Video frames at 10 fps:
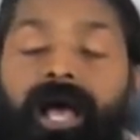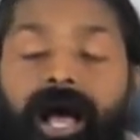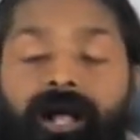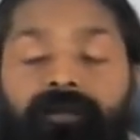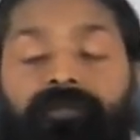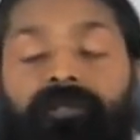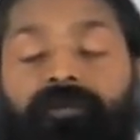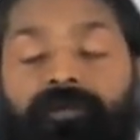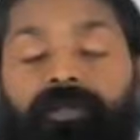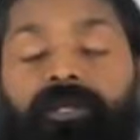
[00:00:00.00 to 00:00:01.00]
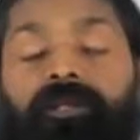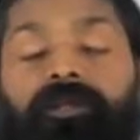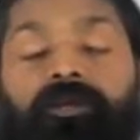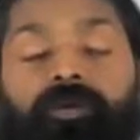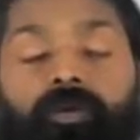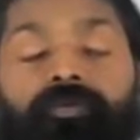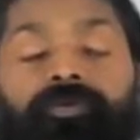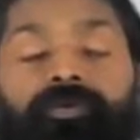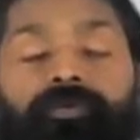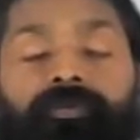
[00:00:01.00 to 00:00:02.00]
Are they really
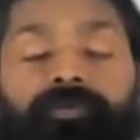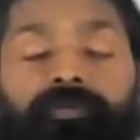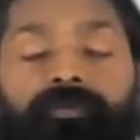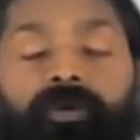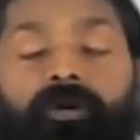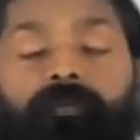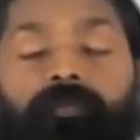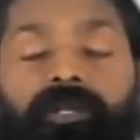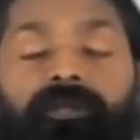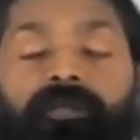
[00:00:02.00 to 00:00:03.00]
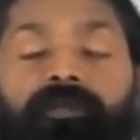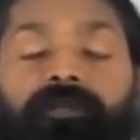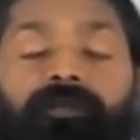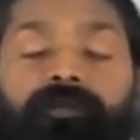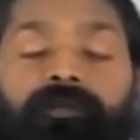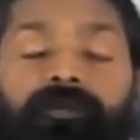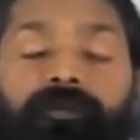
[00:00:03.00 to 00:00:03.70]
conscious of bringing